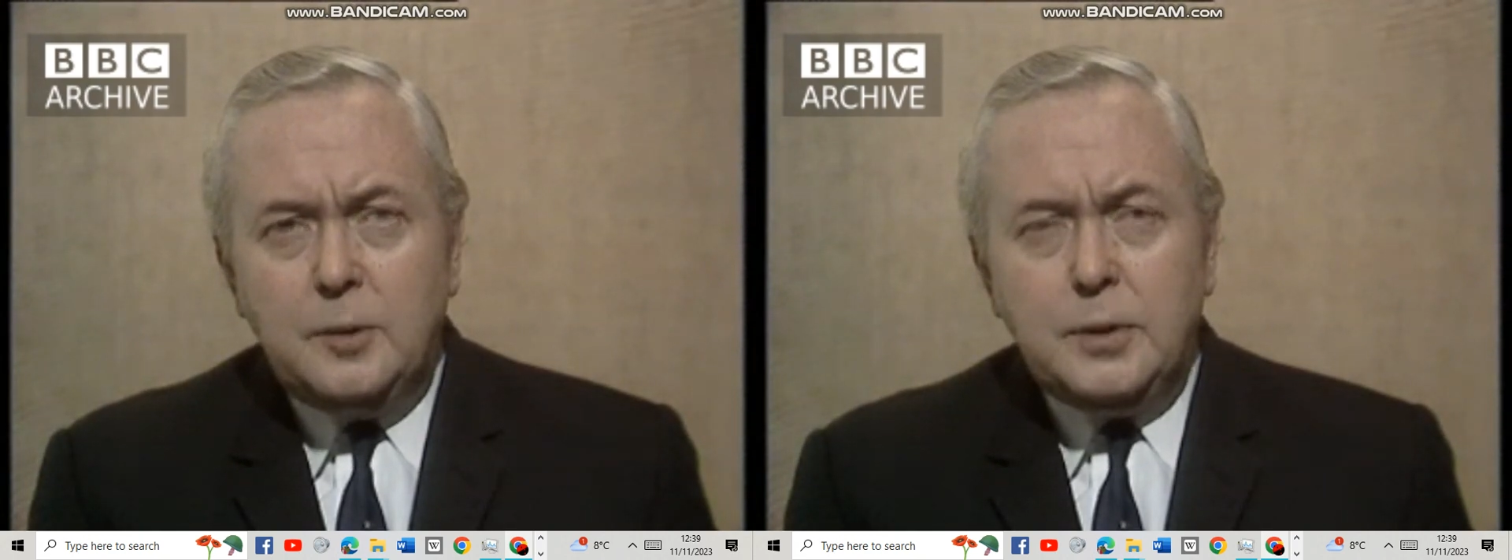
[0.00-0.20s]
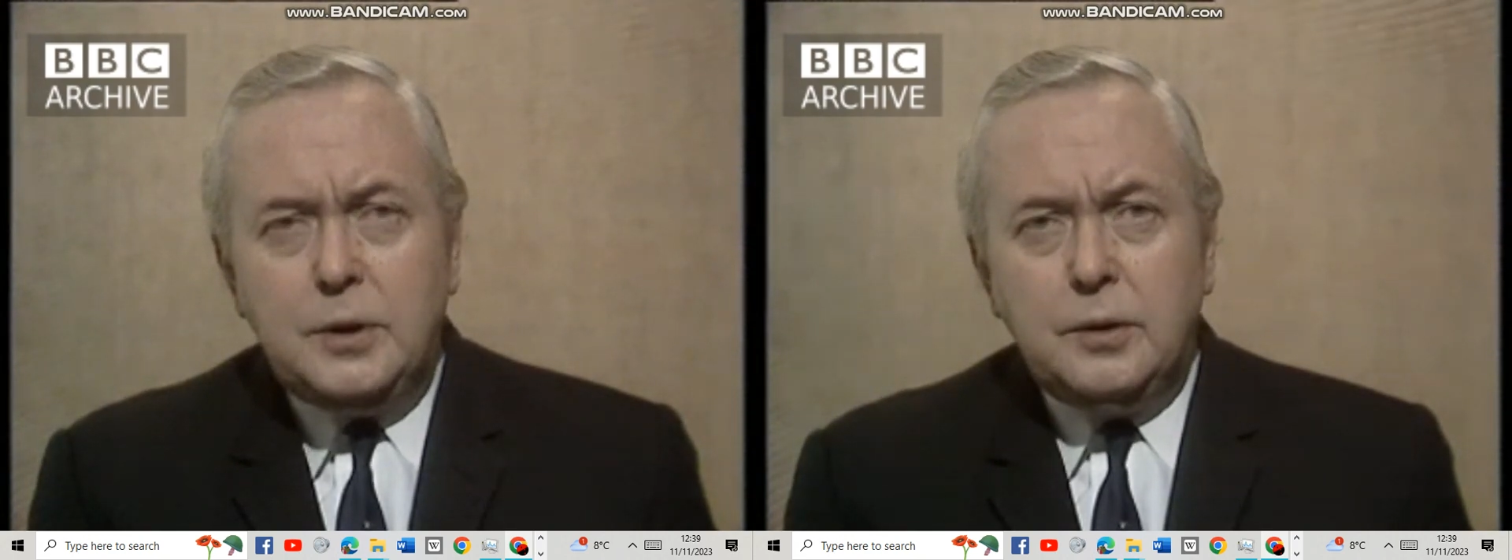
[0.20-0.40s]

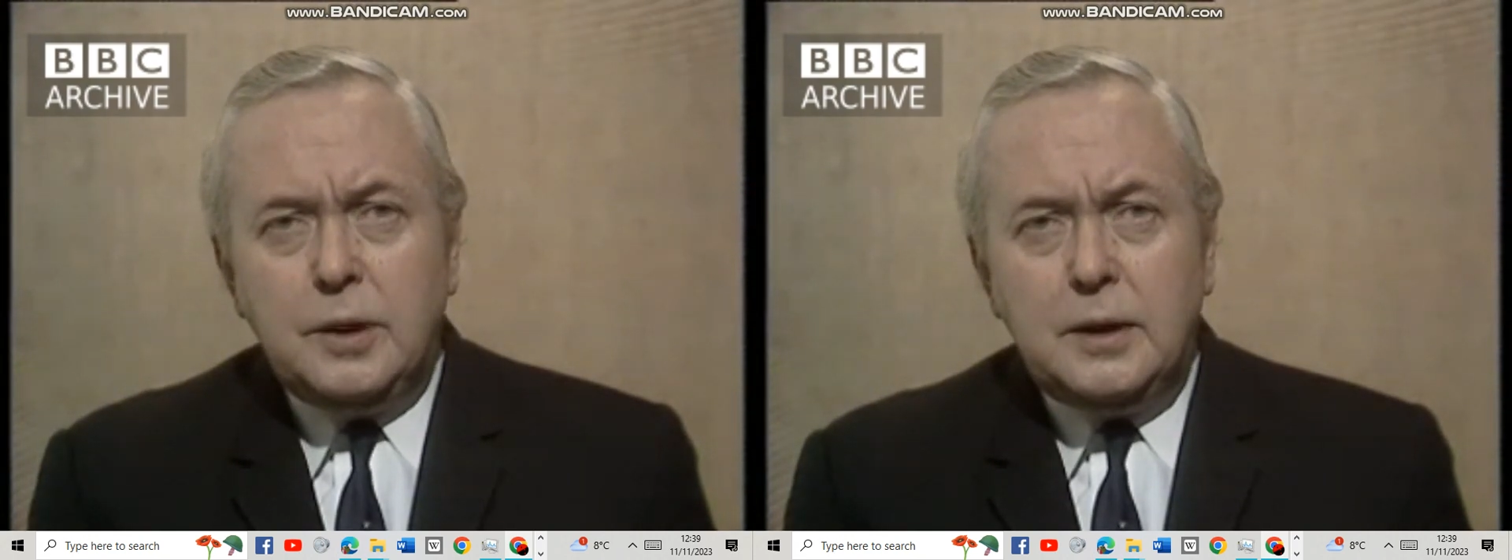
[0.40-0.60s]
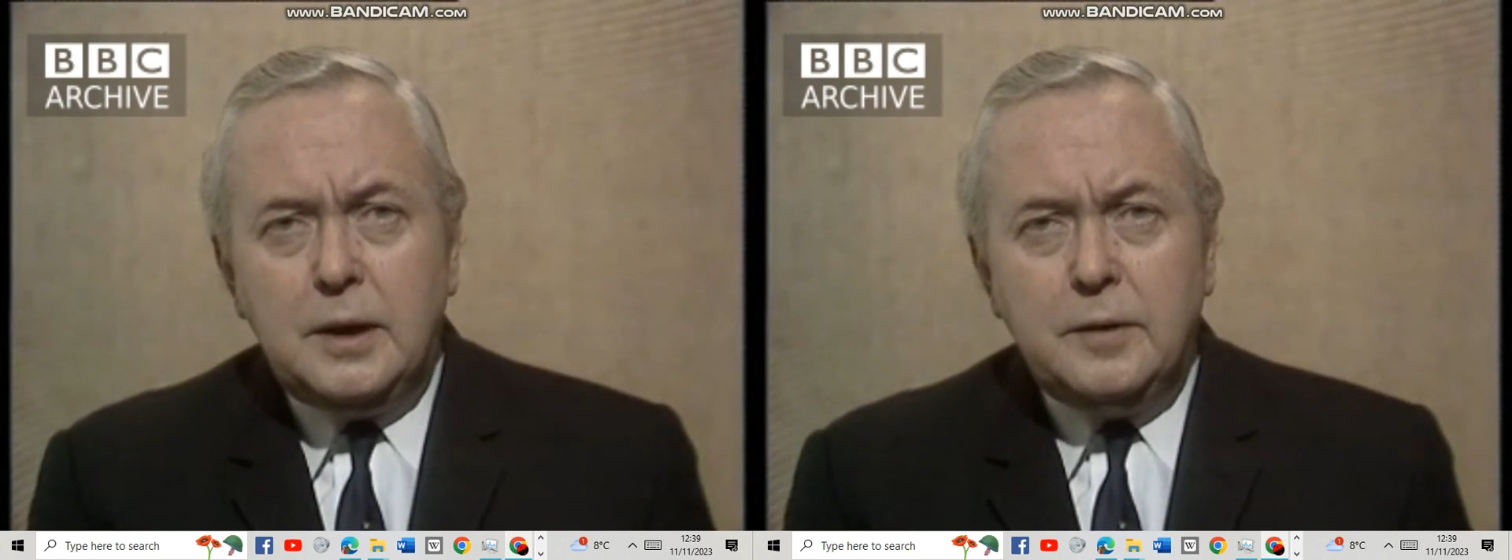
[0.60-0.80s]

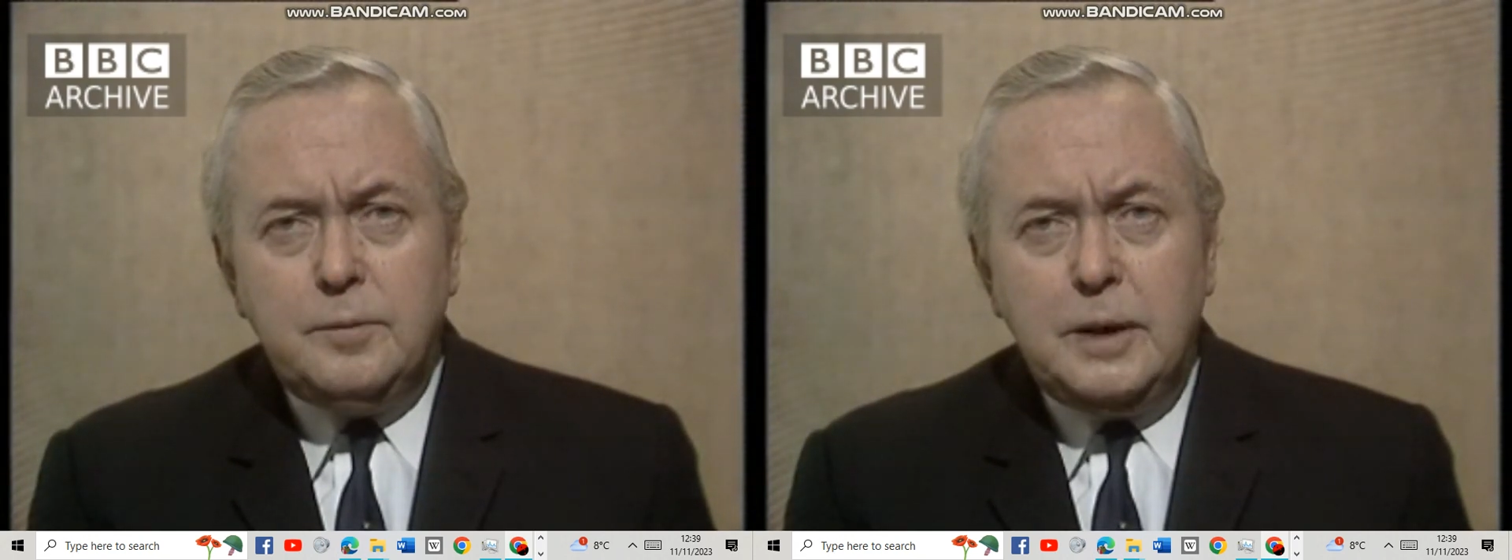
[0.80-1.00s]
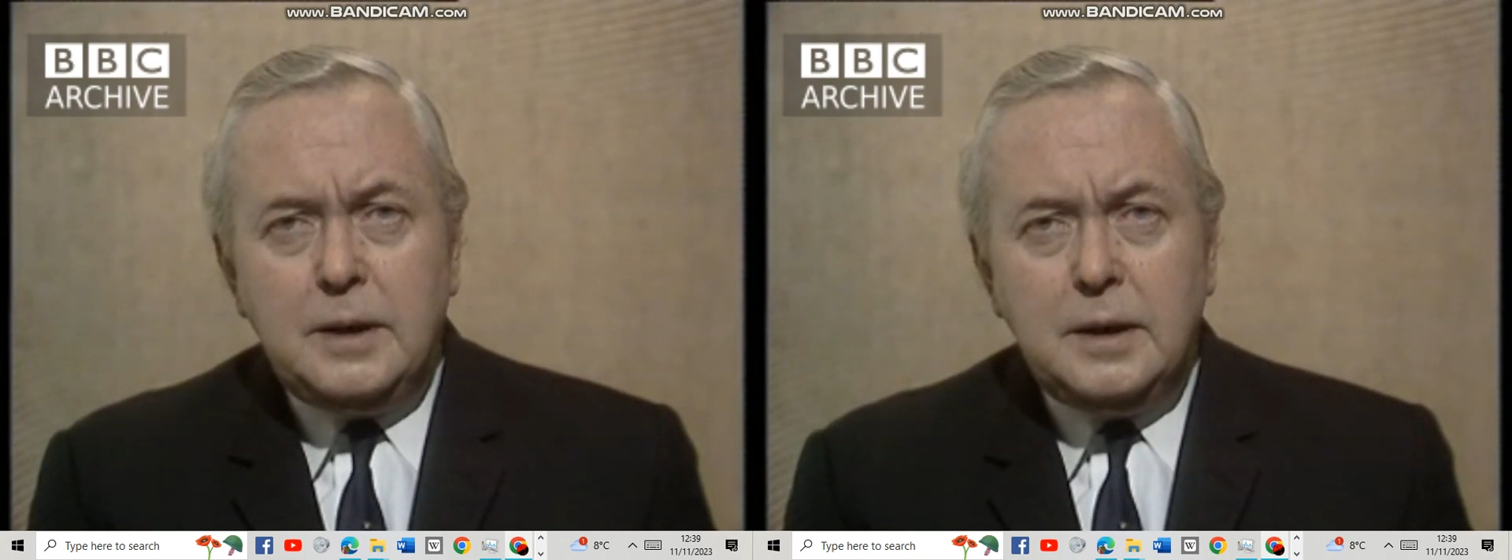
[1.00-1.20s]
opportunity of
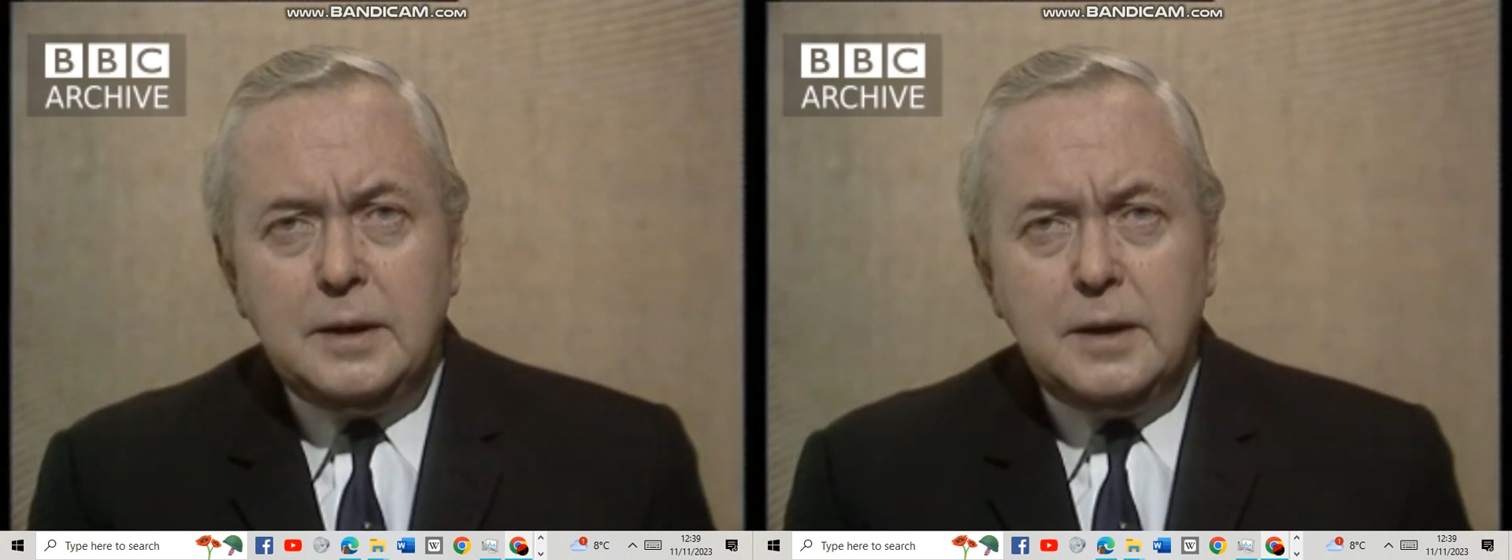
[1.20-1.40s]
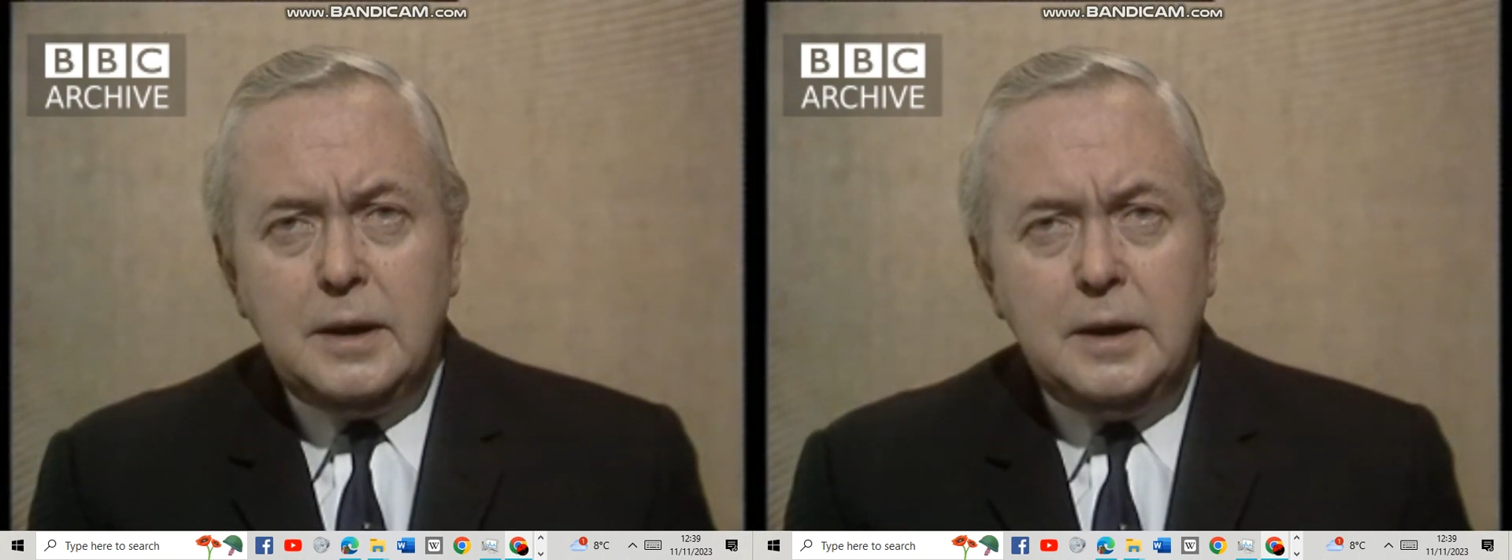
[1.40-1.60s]

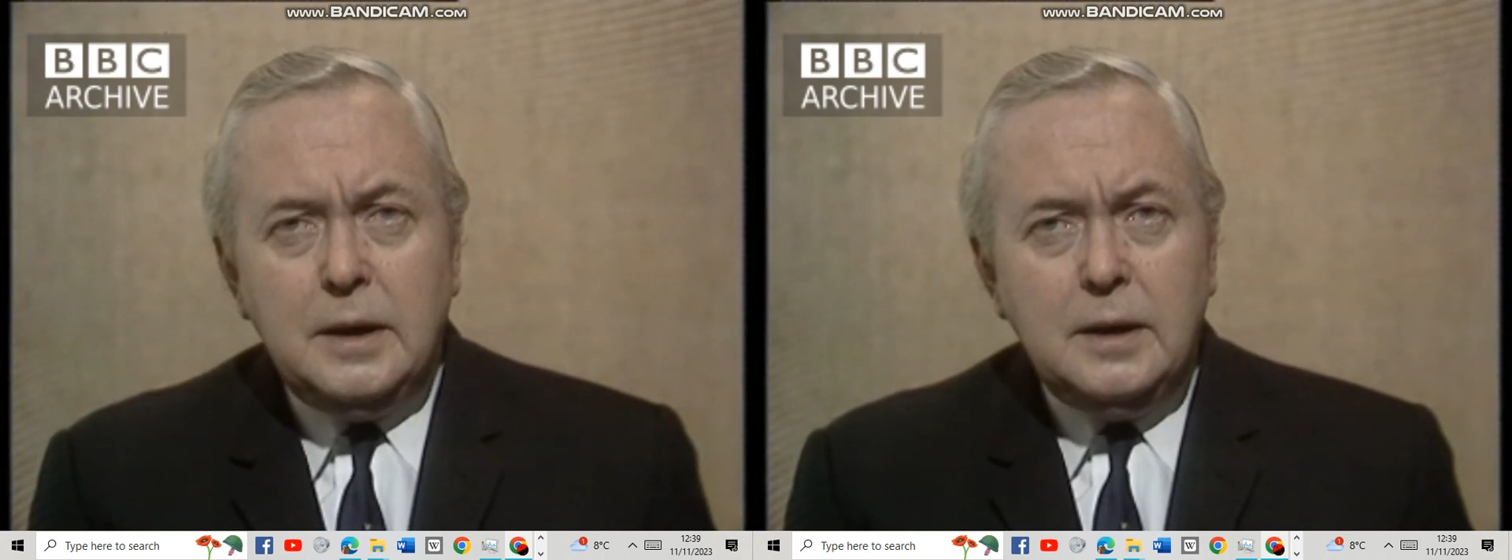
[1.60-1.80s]
meeting the